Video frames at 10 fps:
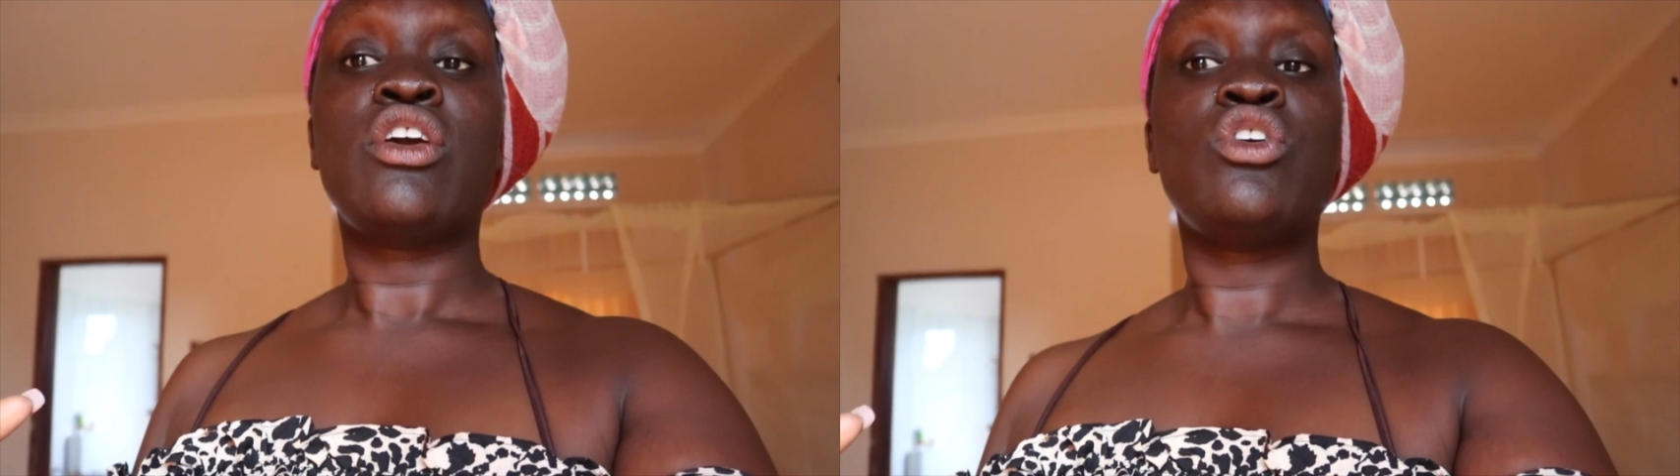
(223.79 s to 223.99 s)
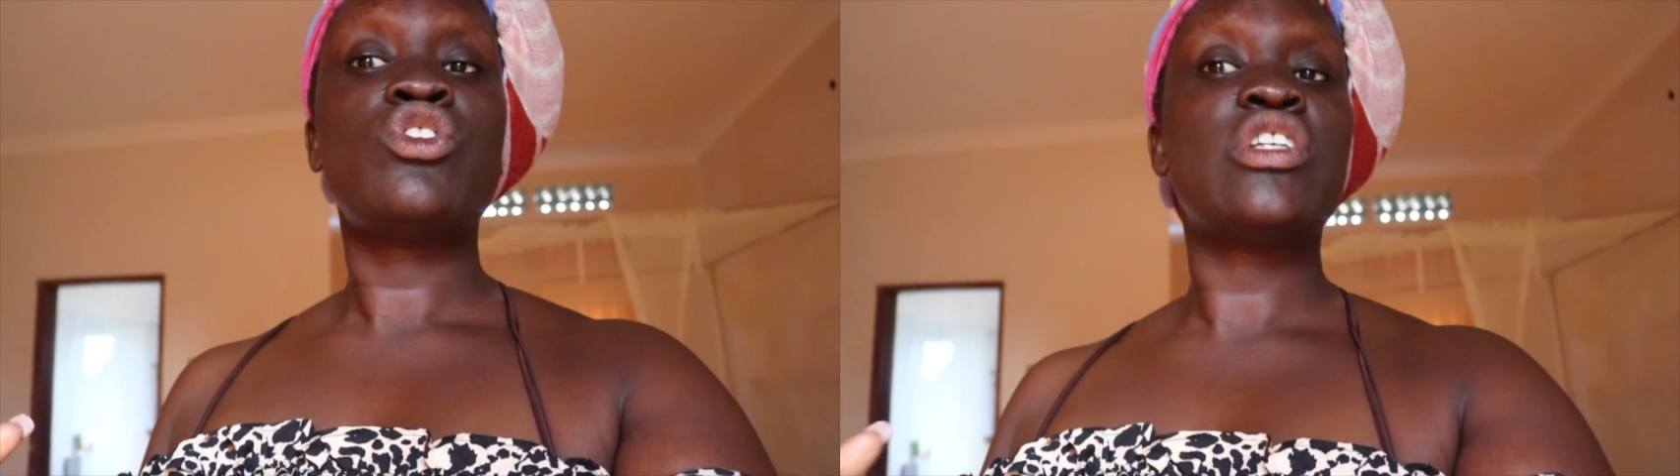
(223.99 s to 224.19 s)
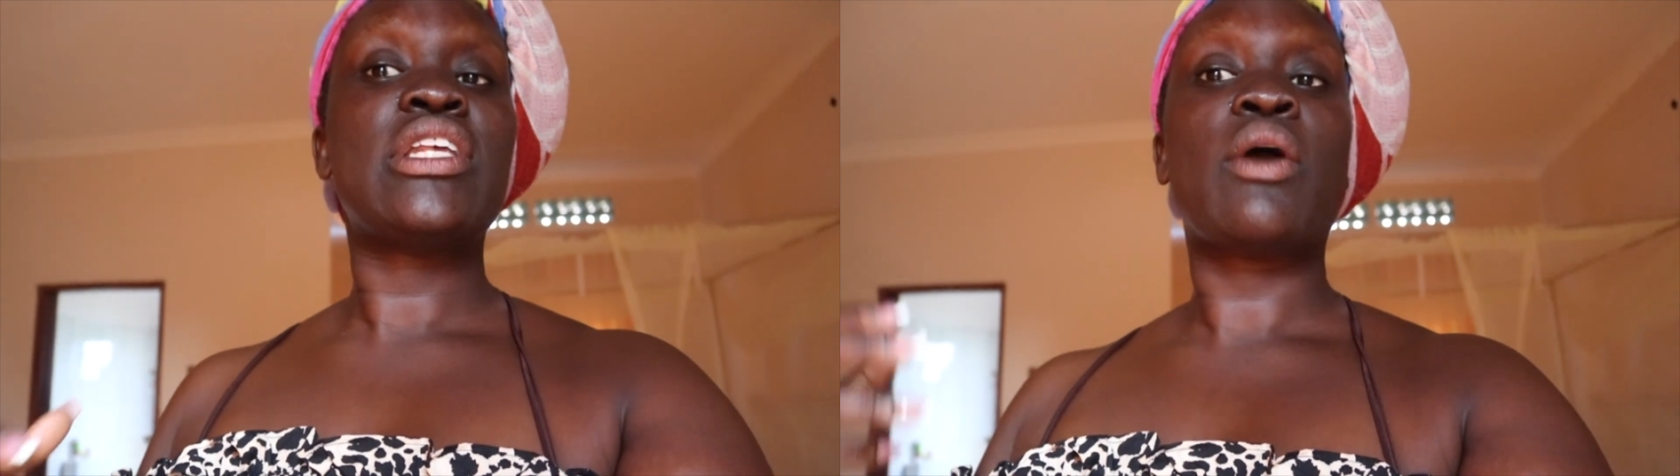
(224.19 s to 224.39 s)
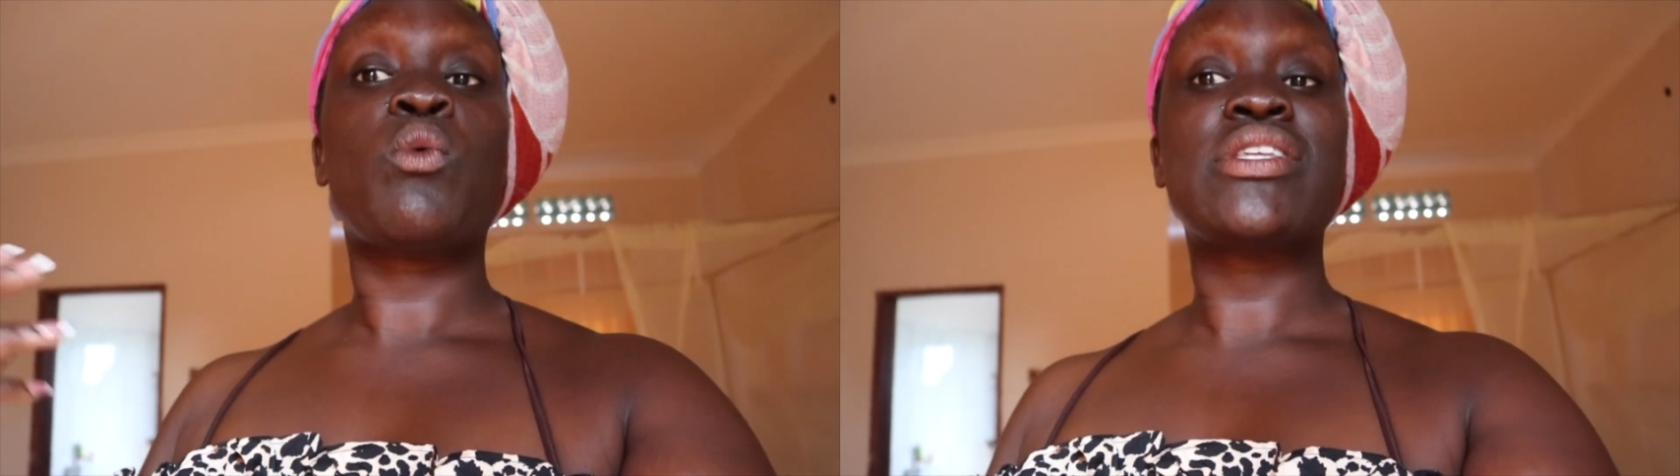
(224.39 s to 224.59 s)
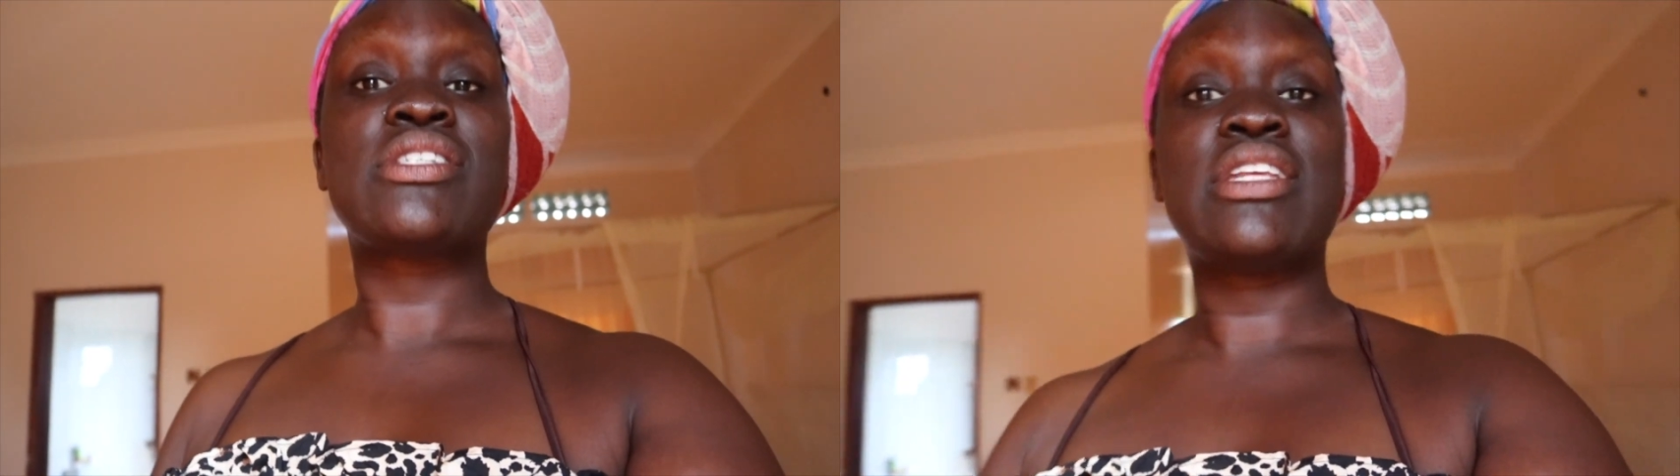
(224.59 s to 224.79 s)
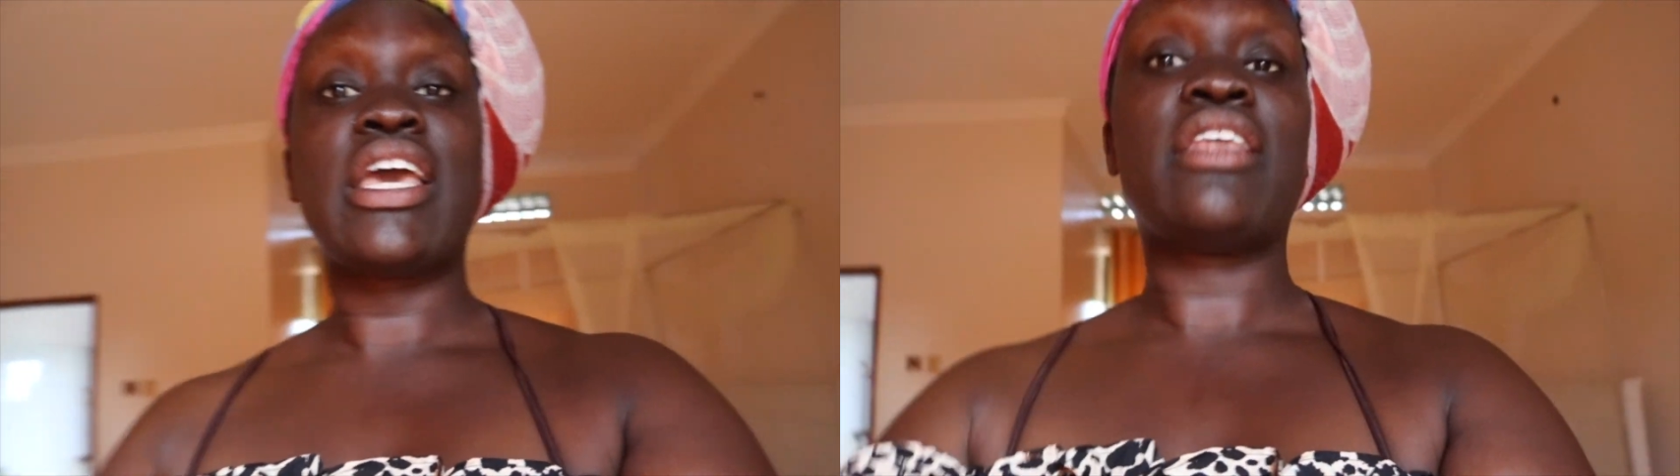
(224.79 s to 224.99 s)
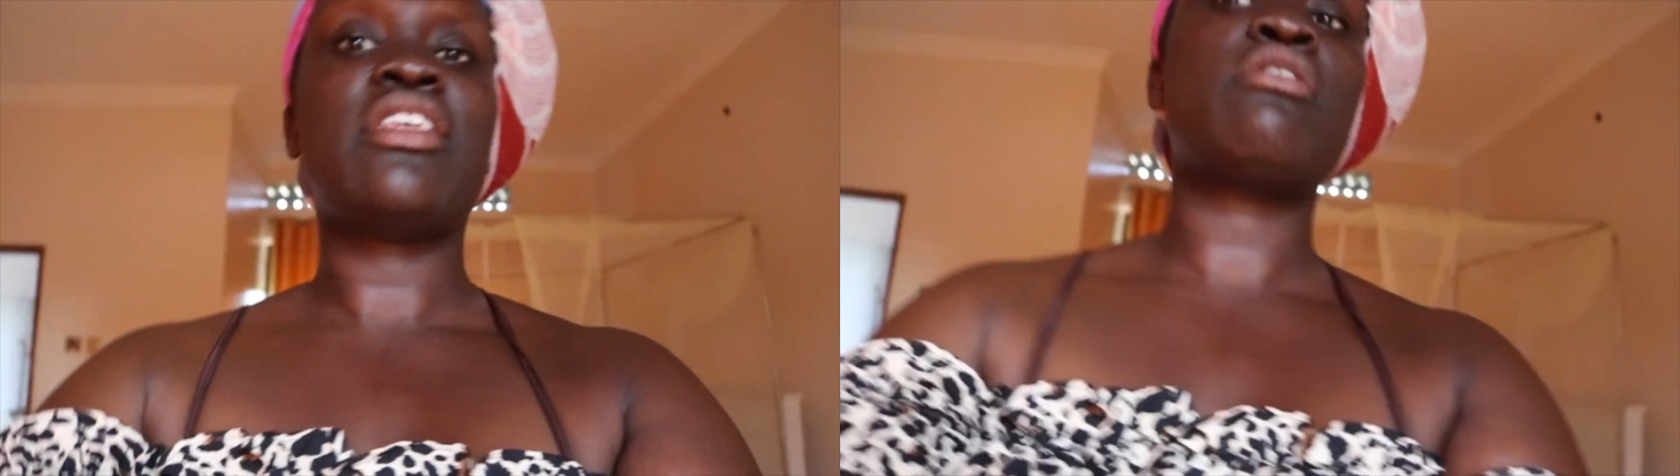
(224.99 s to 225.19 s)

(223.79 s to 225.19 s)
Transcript: Usually like once a day, and then the